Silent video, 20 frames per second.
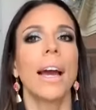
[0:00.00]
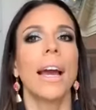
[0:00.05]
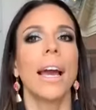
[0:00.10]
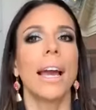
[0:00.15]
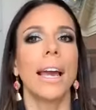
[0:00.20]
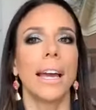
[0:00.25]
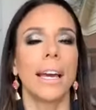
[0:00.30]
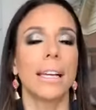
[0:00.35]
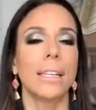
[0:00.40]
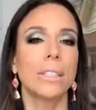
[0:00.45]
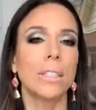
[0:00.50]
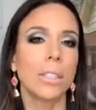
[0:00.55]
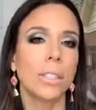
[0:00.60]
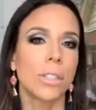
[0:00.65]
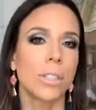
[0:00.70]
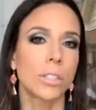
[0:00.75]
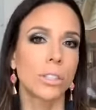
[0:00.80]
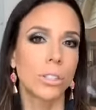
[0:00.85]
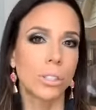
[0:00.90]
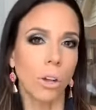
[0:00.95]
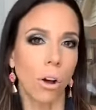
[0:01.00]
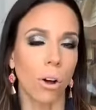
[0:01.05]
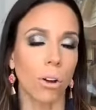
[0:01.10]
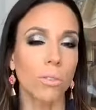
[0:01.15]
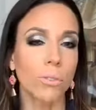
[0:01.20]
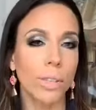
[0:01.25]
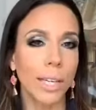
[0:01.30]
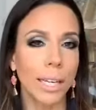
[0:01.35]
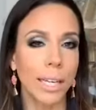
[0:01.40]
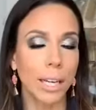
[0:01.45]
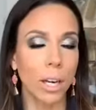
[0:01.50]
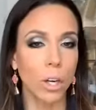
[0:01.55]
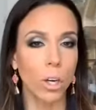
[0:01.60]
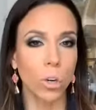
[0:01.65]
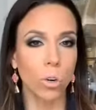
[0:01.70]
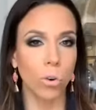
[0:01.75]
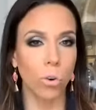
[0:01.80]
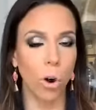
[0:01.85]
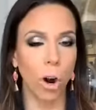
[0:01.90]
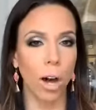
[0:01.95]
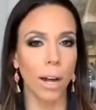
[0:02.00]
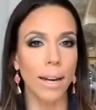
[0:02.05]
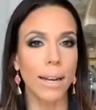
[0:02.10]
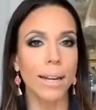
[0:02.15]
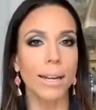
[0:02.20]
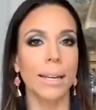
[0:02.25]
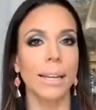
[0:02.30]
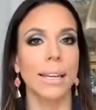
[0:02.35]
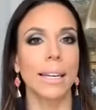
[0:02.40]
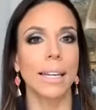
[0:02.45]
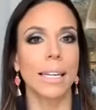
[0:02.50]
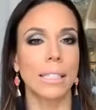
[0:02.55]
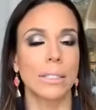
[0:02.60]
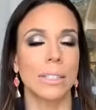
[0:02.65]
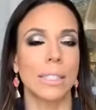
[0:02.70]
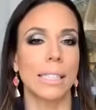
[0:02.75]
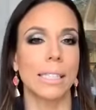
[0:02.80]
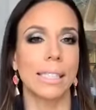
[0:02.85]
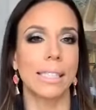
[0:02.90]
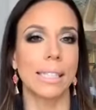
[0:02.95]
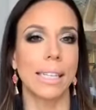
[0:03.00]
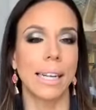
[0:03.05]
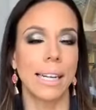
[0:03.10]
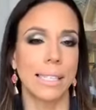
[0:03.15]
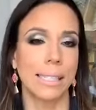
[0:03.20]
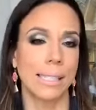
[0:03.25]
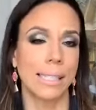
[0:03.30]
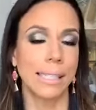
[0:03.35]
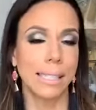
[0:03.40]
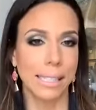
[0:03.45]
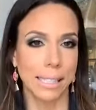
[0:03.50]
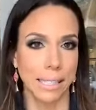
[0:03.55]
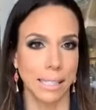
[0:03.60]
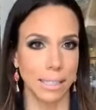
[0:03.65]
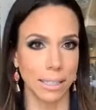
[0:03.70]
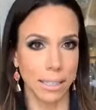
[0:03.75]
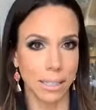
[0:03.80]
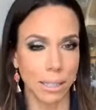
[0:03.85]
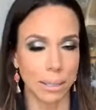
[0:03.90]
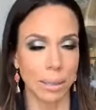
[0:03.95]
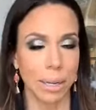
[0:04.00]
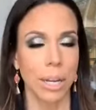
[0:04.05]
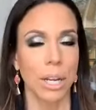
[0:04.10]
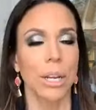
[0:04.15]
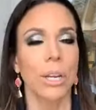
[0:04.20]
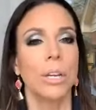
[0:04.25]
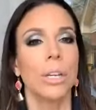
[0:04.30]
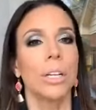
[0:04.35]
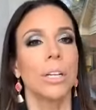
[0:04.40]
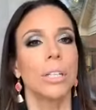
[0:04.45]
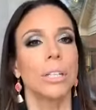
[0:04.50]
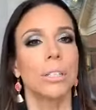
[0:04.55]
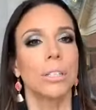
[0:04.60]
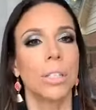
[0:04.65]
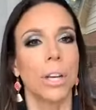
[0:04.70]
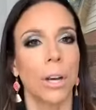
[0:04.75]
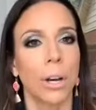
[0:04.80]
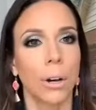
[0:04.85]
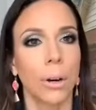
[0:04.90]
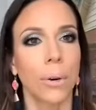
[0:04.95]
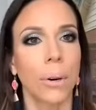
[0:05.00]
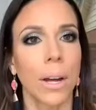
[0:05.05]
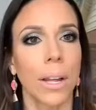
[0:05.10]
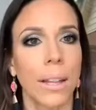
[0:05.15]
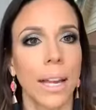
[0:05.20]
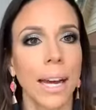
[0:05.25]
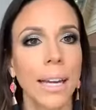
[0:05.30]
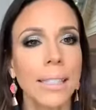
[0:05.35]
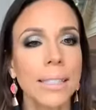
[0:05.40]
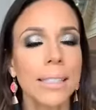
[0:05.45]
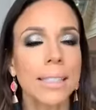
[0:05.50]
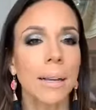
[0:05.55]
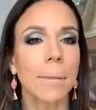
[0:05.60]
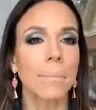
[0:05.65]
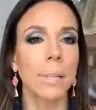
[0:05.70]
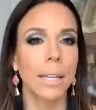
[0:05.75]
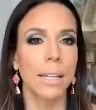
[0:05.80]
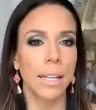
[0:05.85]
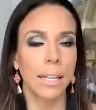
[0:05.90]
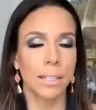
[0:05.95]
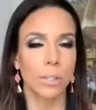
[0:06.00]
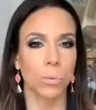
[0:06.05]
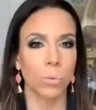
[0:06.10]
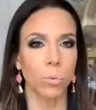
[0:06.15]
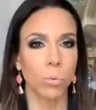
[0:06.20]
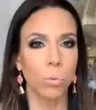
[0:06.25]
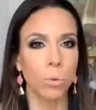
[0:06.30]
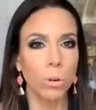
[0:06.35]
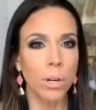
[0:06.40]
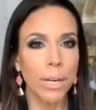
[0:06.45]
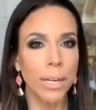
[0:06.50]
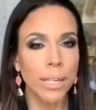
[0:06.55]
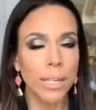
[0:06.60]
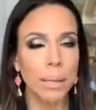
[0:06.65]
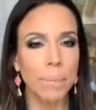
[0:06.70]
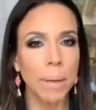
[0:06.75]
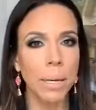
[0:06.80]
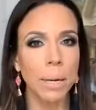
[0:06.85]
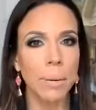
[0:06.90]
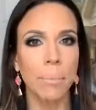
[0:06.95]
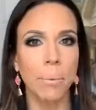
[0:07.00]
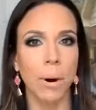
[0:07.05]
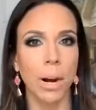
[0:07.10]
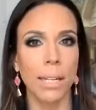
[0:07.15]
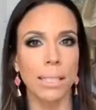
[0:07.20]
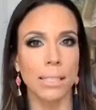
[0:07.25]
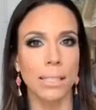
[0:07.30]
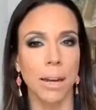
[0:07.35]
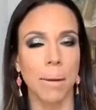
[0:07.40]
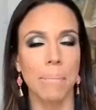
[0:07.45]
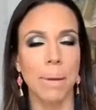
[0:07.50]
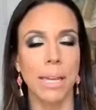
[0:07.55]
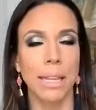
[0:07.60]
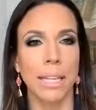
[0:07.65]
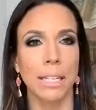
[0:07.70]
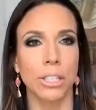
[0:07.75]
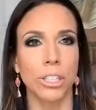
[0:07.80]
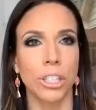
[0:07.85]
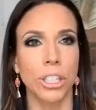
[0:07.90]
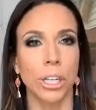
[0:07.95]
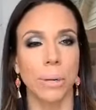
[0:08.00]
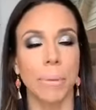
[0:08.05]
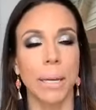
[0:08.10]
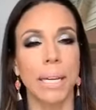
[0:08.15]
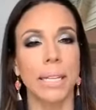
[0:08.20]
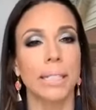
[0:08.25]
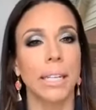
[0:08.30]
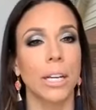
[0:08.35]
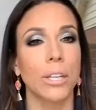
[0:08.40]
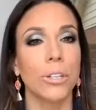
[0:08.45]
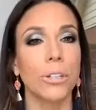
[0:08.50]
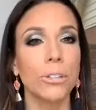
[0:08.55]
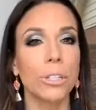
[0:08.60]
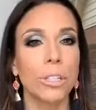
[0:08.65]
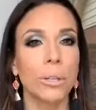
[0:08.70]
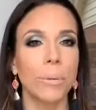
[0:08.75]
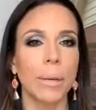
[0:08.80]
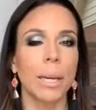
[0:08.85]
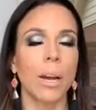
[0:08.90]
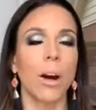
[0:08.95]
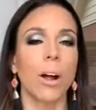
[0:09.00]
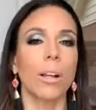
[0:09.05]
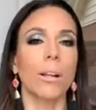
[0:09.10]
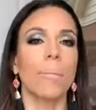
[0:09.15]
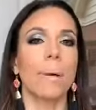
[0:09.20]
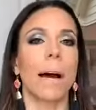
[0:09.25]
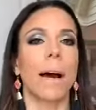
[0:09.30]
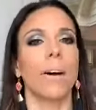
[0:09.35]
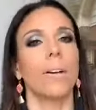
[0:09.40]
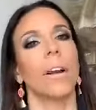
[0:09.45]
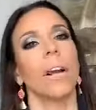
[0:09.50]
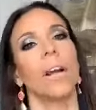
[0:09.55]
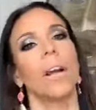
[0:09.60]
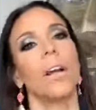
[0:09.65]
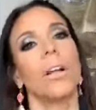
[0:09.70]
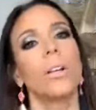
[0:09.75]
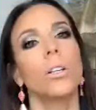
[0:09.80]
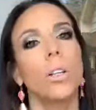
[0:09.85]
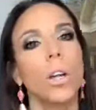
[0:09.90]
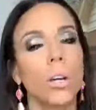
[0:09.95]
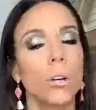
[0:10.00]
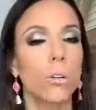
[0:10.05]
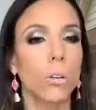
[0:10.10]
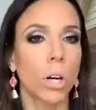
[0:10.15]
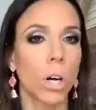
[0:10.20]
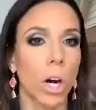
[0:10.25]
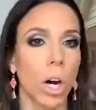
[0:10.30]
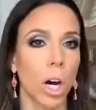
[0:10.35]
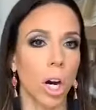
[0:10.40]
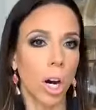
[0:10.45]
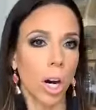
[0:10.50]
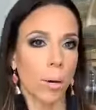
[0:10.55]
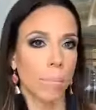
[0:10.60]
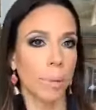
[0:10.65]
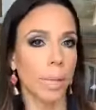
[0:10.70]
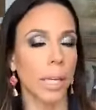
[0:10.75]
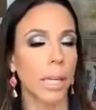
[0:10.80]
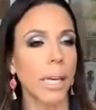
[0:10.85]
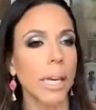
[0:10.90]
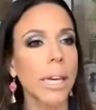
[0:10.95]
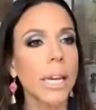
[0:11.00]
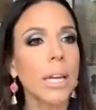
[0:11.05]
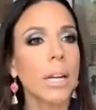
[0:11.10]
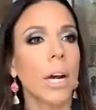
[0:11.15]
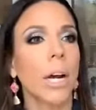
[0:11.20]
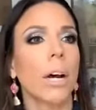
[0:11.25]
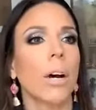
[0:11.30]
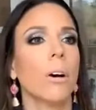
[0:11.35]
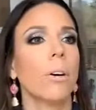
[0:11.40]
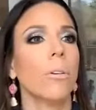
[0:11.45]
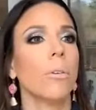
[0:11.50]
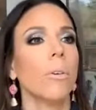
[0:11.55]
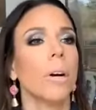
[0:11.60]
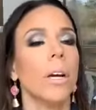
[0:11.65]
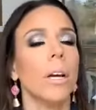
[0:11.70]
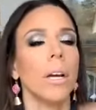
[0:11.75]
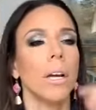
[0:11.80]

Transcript: and solving chronic illness and disease. So that is something that's really been impressed on me this year, because I used to be all about low carb, keto,